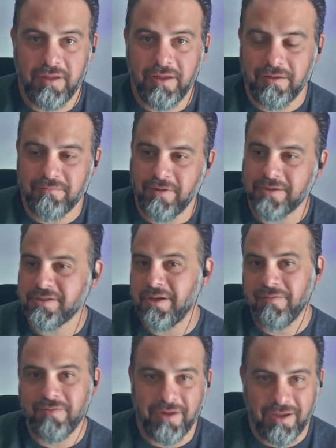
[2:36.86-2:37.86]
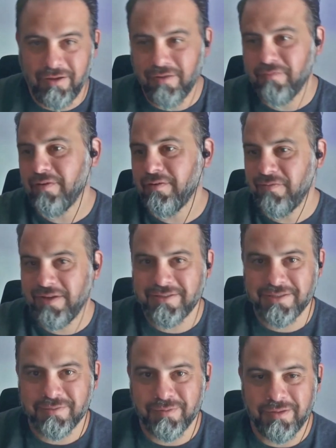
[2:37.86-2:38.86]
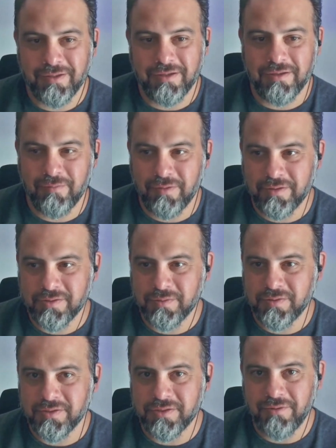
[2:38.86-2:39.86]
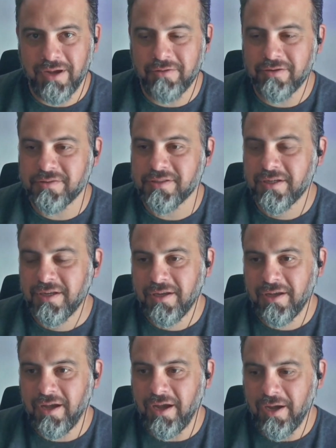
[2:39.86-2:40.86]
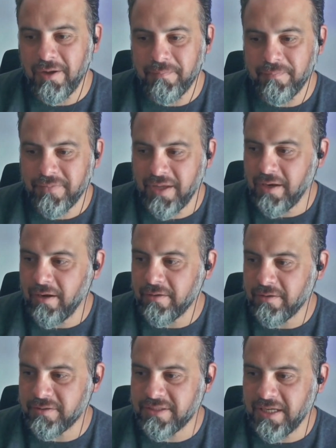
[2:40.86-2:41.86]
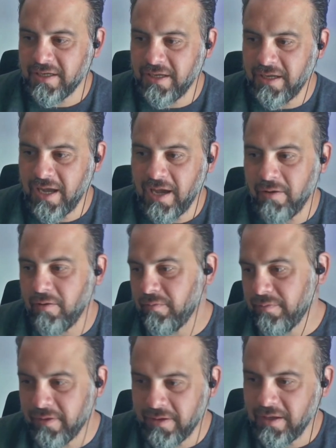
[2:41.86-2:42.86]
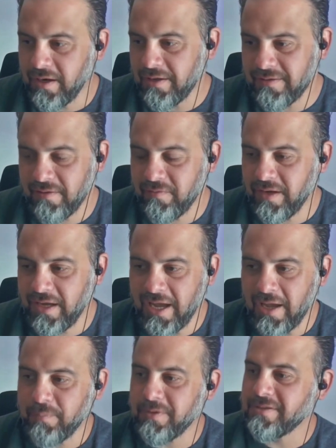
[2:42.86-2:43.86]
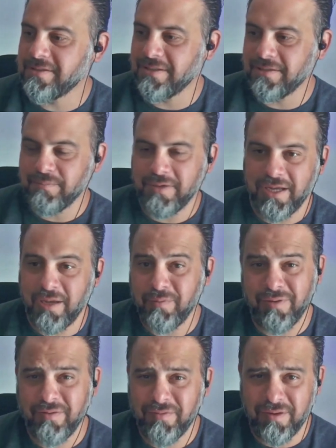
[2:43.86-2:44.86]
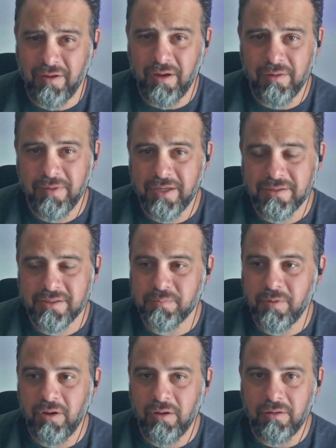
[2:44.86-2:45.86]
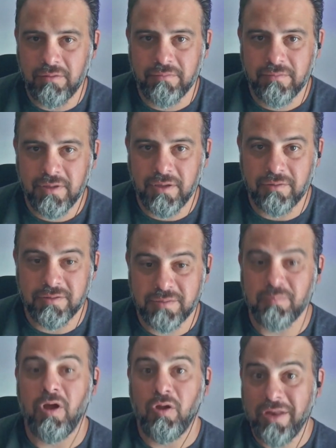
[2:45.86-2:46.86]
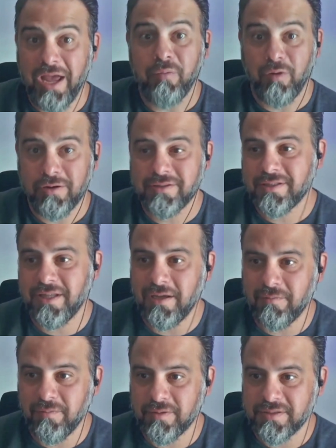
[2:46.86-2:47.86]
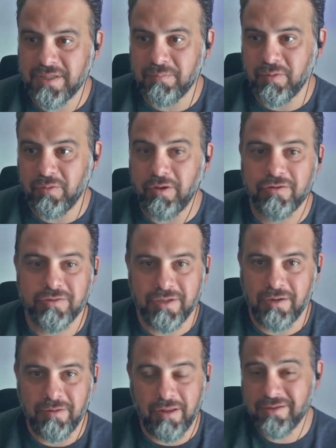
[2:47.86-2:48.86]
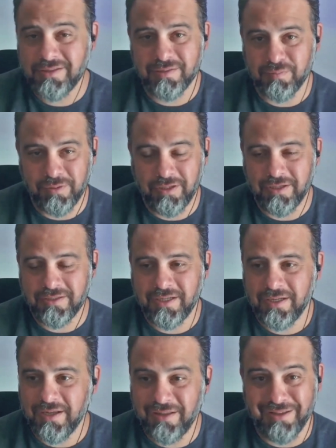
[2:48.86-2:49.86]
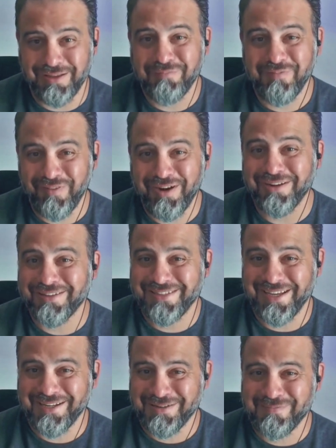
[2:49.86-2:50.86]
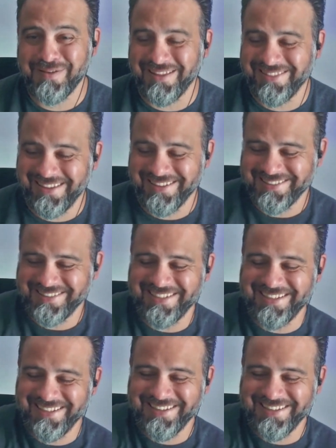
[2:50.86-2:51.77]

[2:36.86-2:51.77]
the RESTConf and NetConf interfaces with the with the switches and routers, um, and understanding how the connectivity happens, and being able even to automate small, you know, small networks that resemble larger networks. This is really exciting. I'm very excited about this.